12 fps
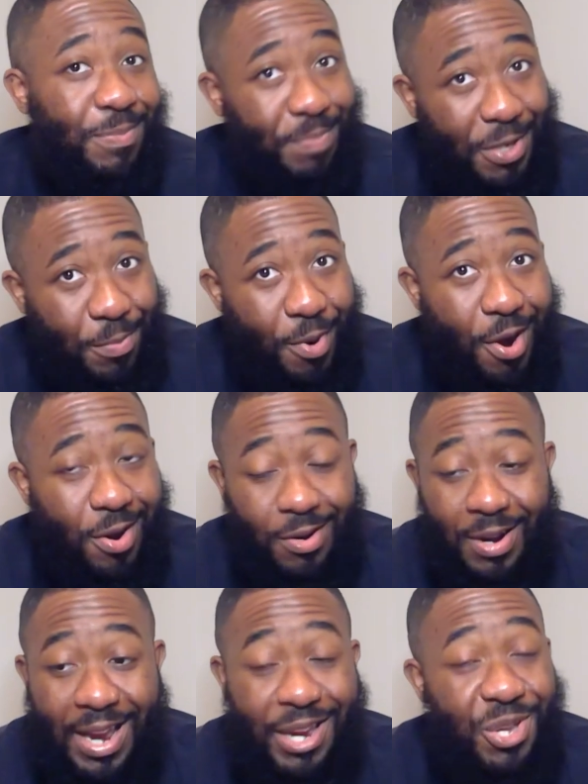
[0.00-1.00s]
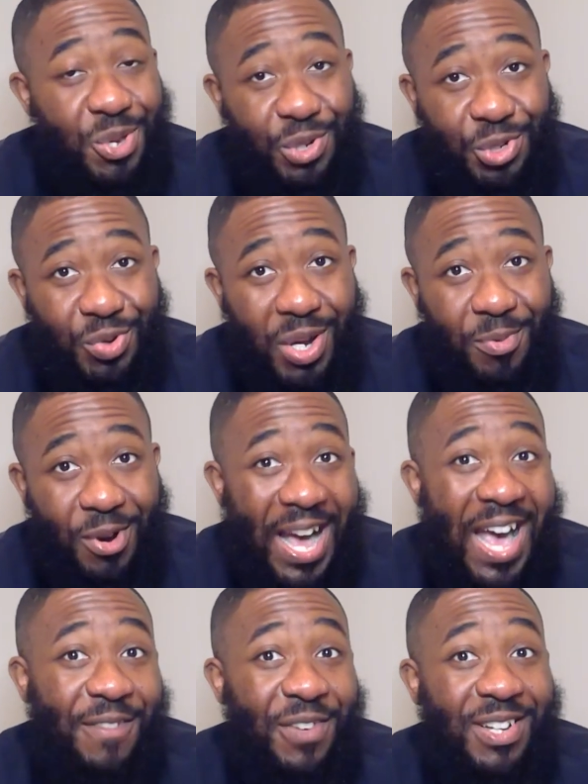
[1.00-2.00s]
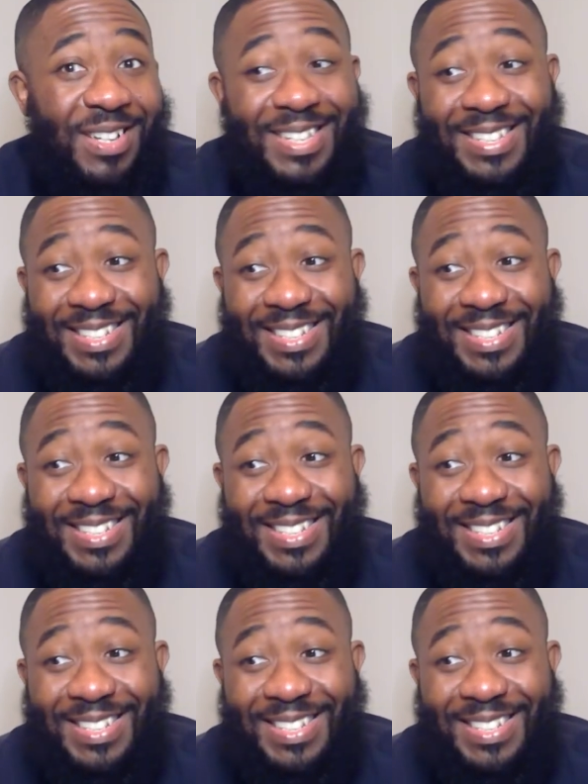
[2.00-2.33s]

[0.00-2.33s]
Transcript: Peter Parker, I hear you're in trouble. I have a